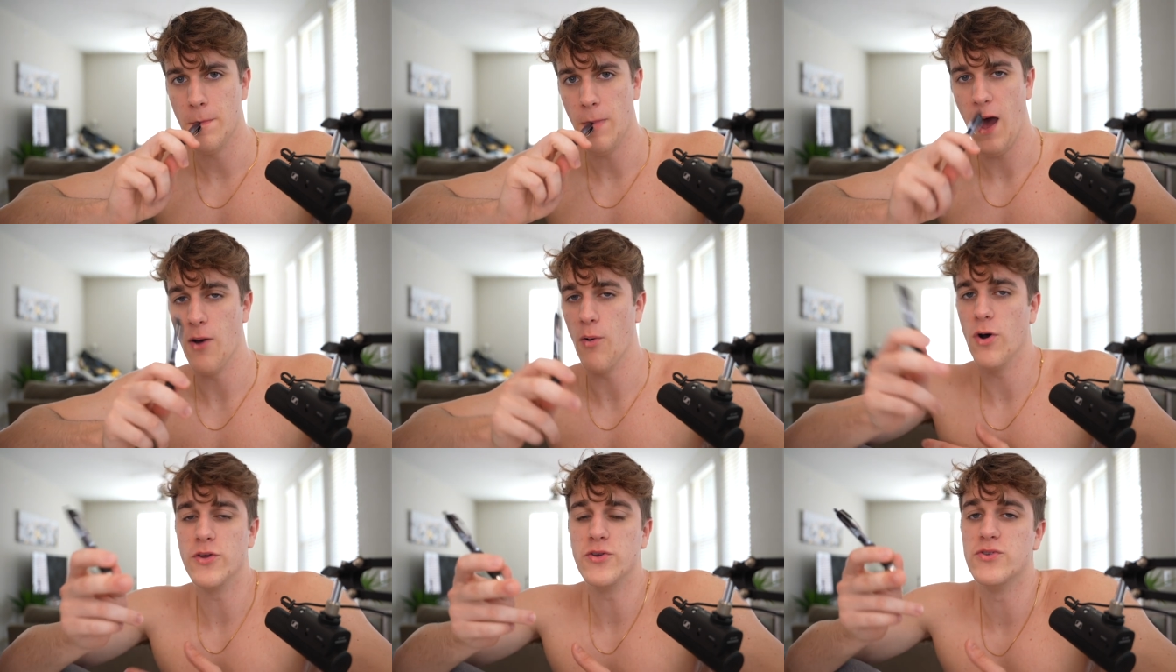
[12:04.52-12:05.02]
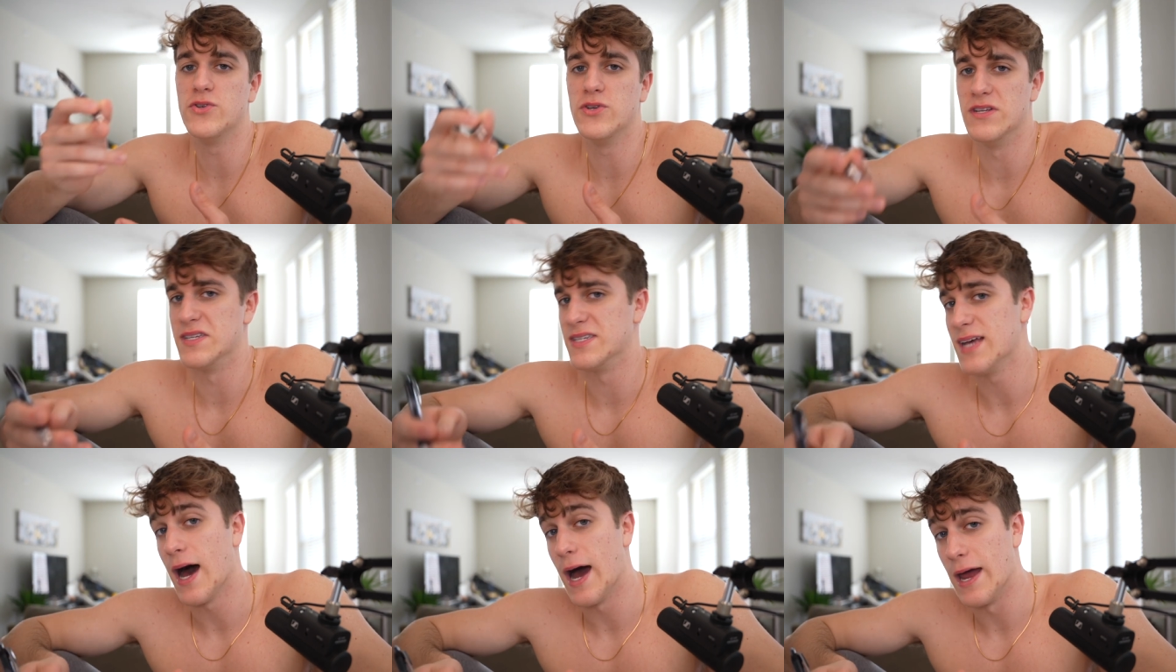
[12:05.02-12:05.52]
I want you to
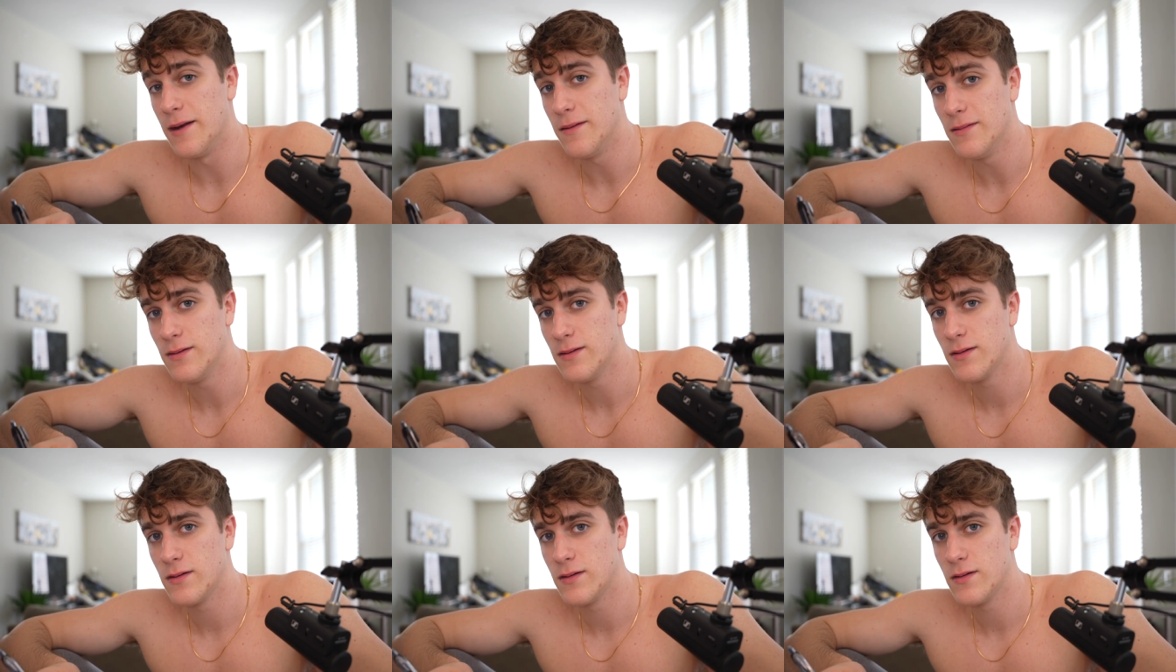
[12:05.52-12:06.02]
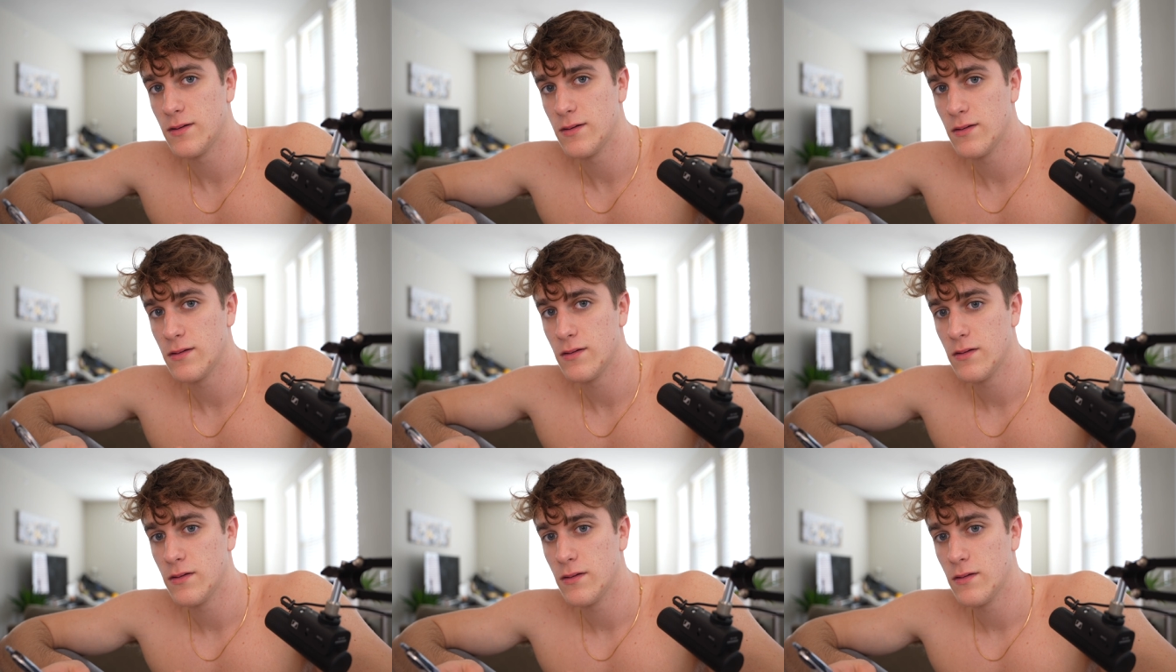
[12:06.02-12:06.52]
decide.
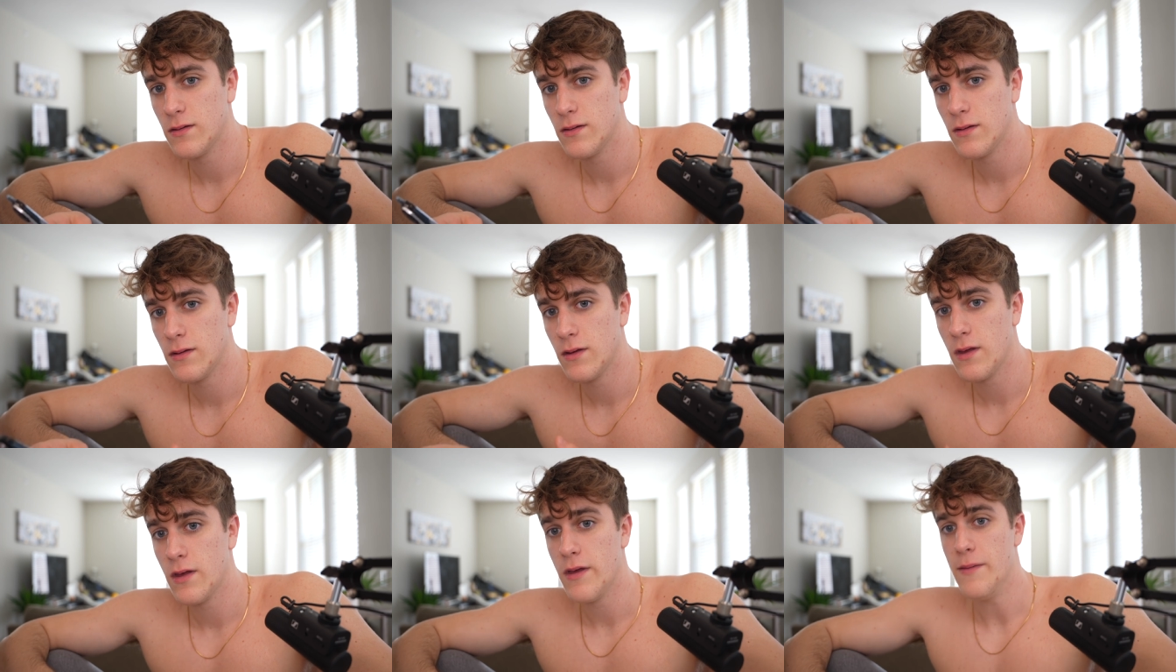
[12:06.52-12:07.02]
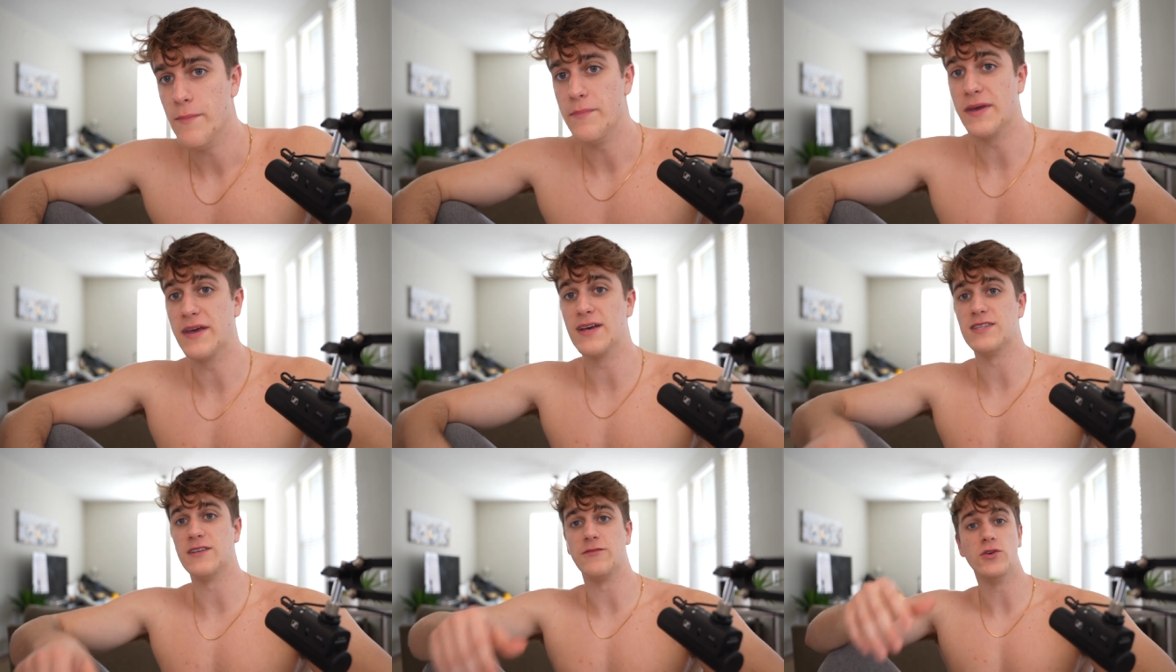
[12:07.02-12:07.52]

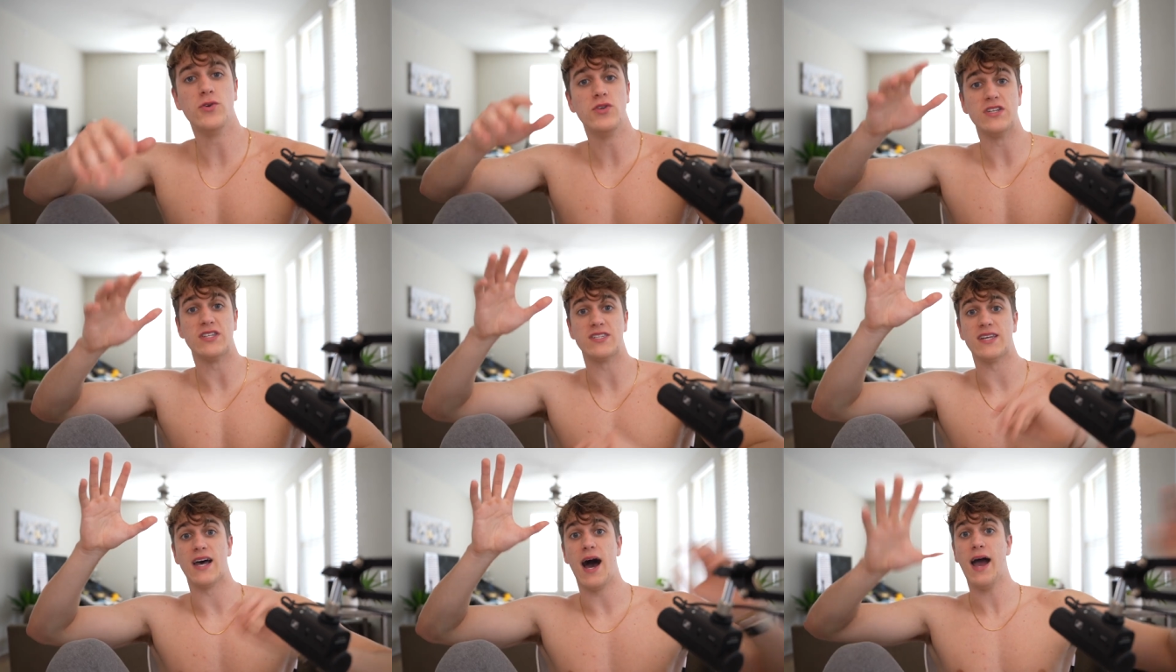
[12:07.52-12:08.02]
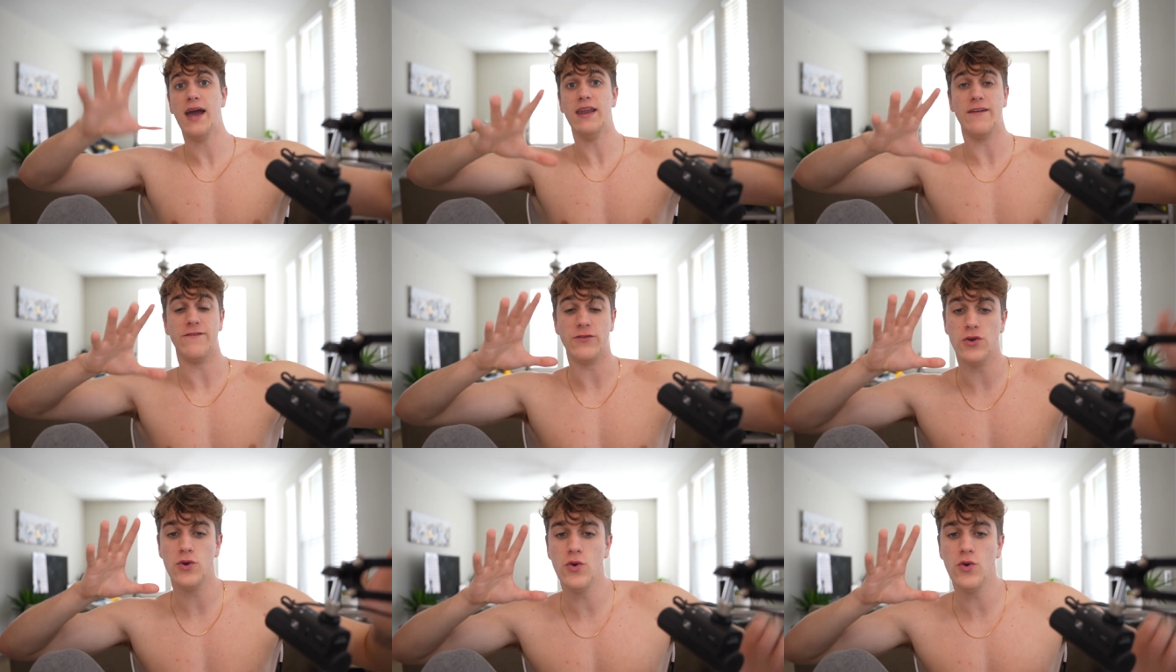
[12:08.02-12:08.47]
Because if you decide,